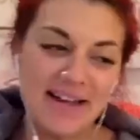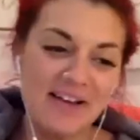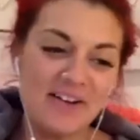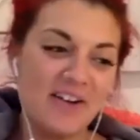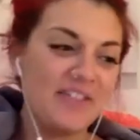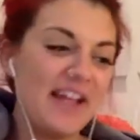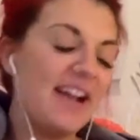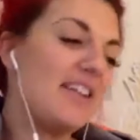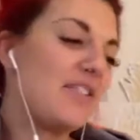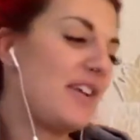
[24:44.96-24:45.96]
at all that
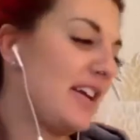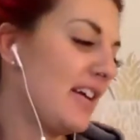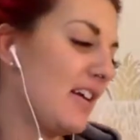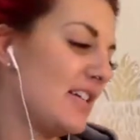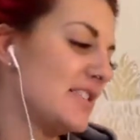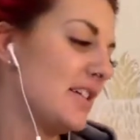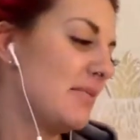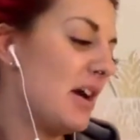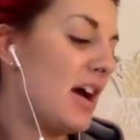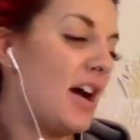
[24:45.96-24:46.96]
is freaking
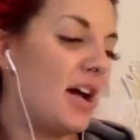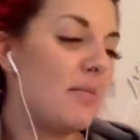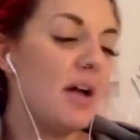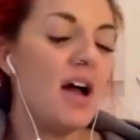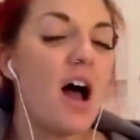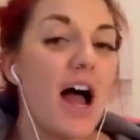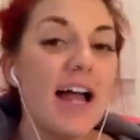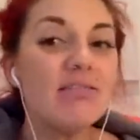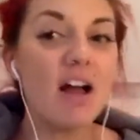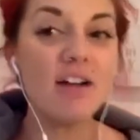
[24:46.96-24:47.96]
awesome um i
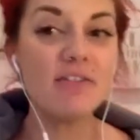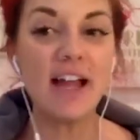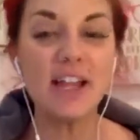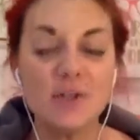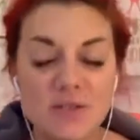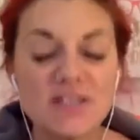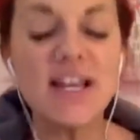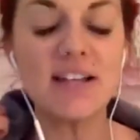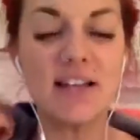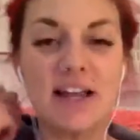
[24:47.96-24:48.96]
love that you
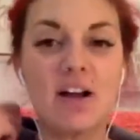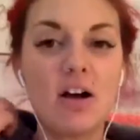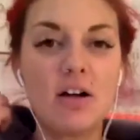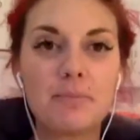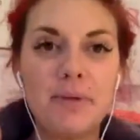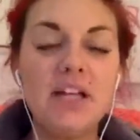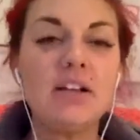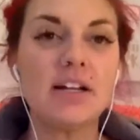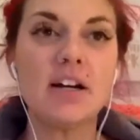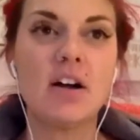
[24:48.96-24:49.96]
said like be
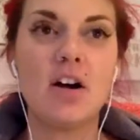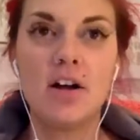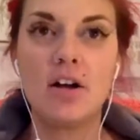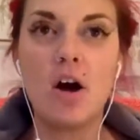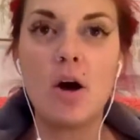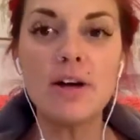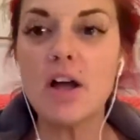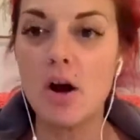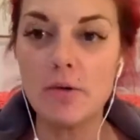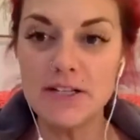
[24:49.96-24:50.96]
clear on always
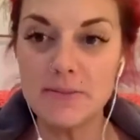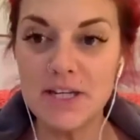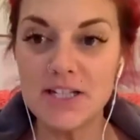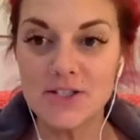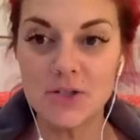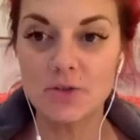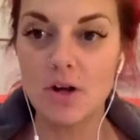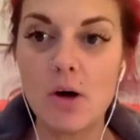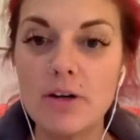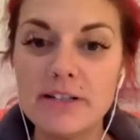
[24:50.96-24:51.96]
always be a student
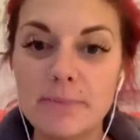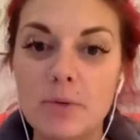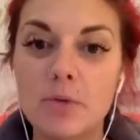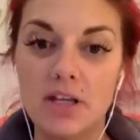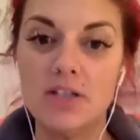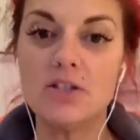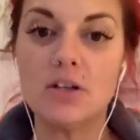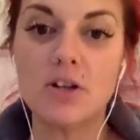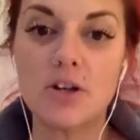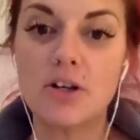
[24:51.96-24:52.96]
always be willing to
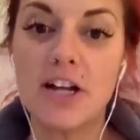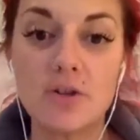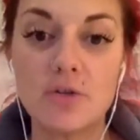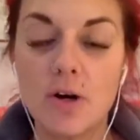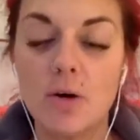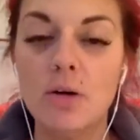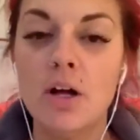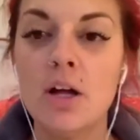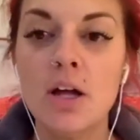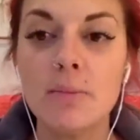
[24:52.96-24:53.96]
learn and grow
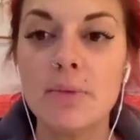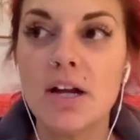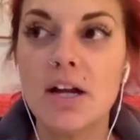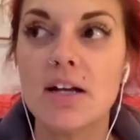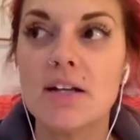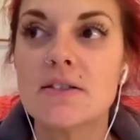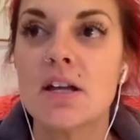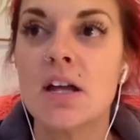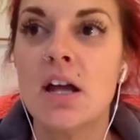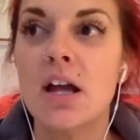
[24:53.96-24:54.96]
because
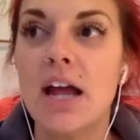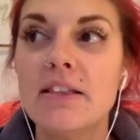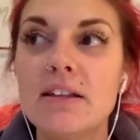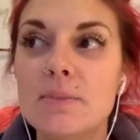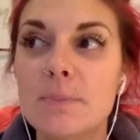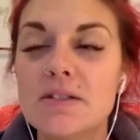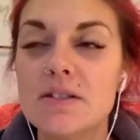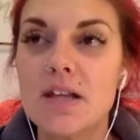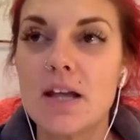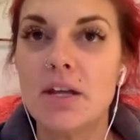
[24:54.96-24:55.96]
in this
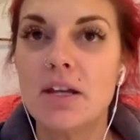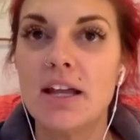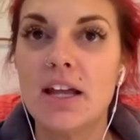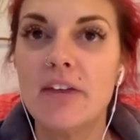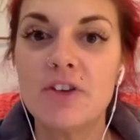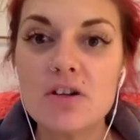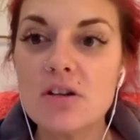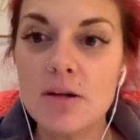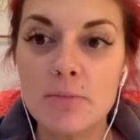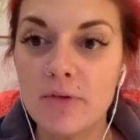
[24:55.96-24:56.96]
business, I mean, like if you're
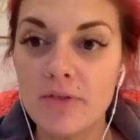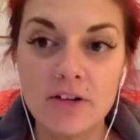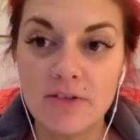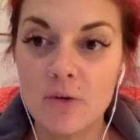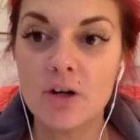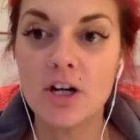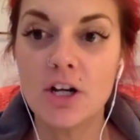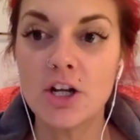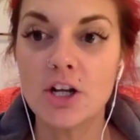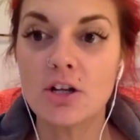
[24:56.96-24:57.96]
not moving forward,
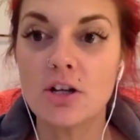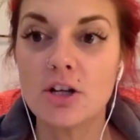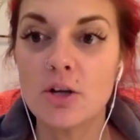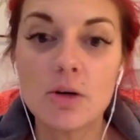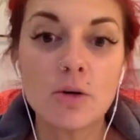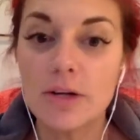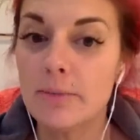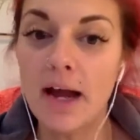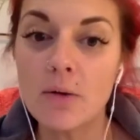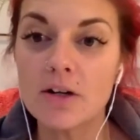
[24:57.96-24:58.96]
you are going
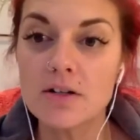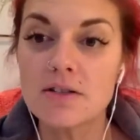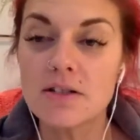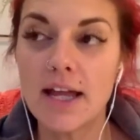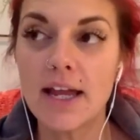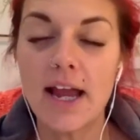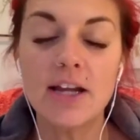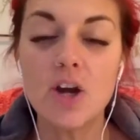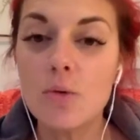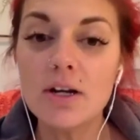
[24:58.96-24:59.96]
backwards. Like, and
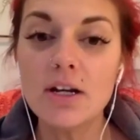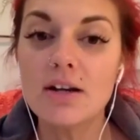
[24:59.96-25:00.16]
no one,